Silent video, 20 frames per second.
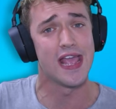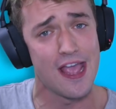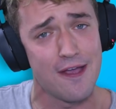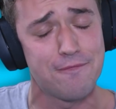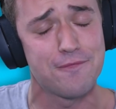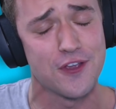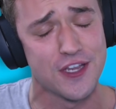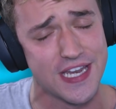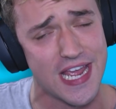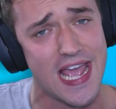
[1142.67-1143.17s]
If
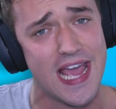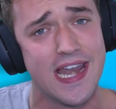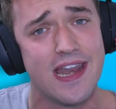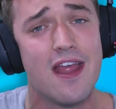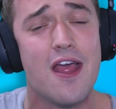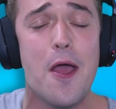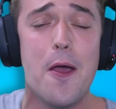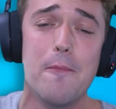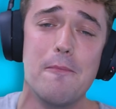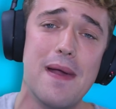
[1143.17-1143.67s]
you did,
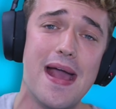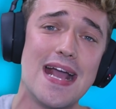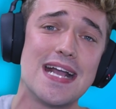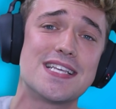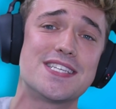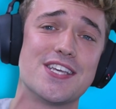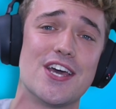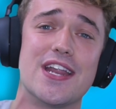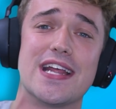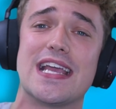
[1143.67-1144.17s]
make
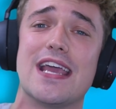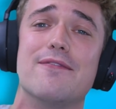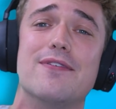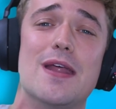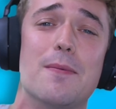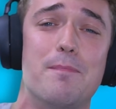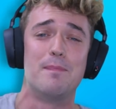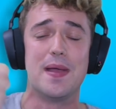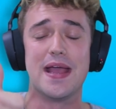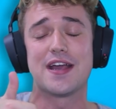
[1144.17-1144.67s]
sure to give it a
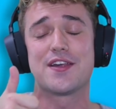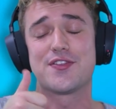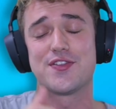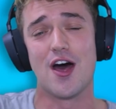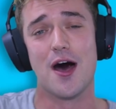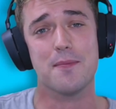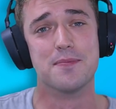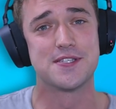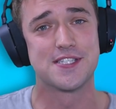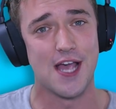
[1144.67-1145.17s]
big
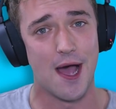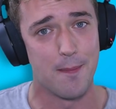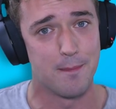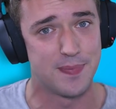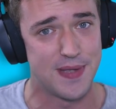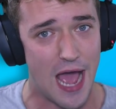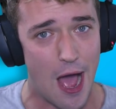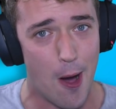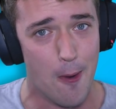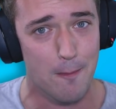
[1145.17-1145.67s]
thumbs up
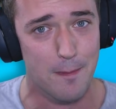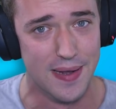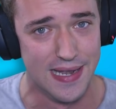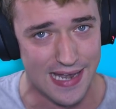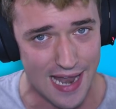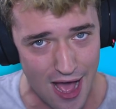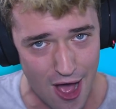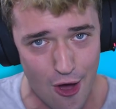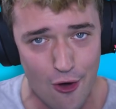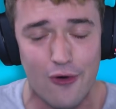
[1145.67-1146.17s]
down
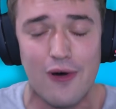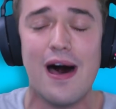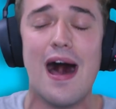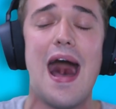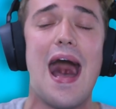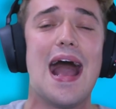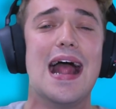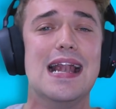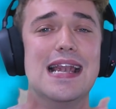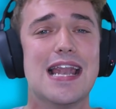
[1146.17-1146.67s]
below.
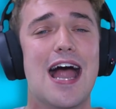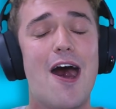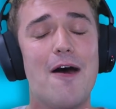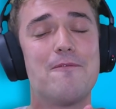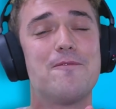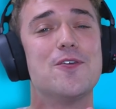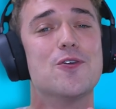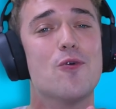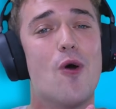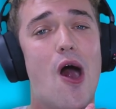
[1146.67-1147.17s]
I
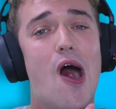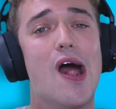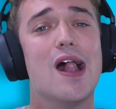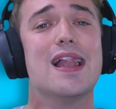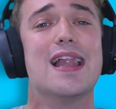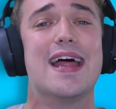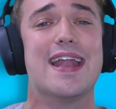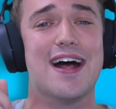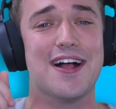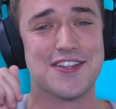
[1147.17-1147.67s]
love you all,
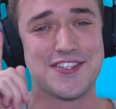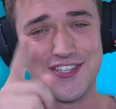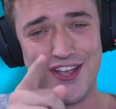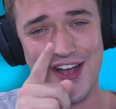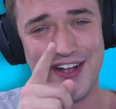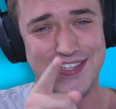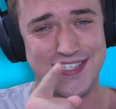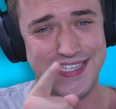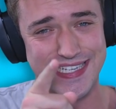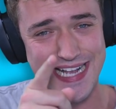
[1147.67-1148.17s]
and I'll
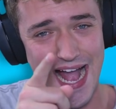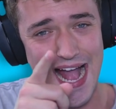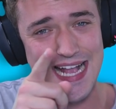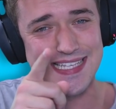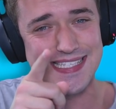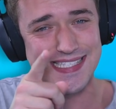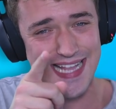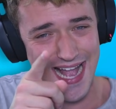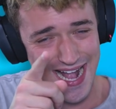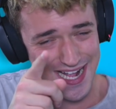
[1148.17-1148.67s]
talk to you
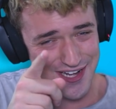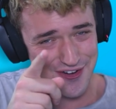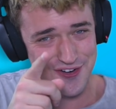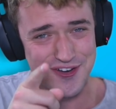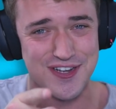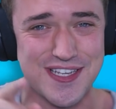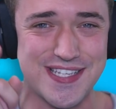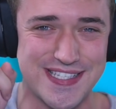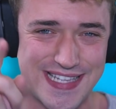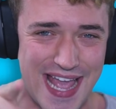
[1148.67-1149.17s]
guys
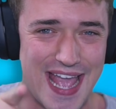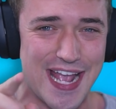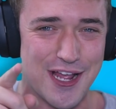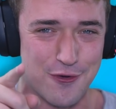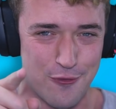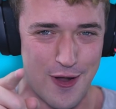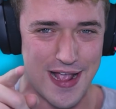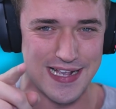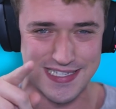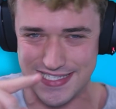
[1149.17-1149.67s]
later. Stay
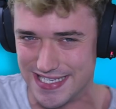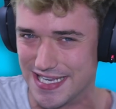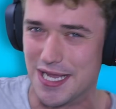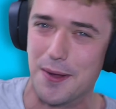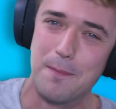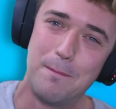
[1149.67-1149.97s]
crazy.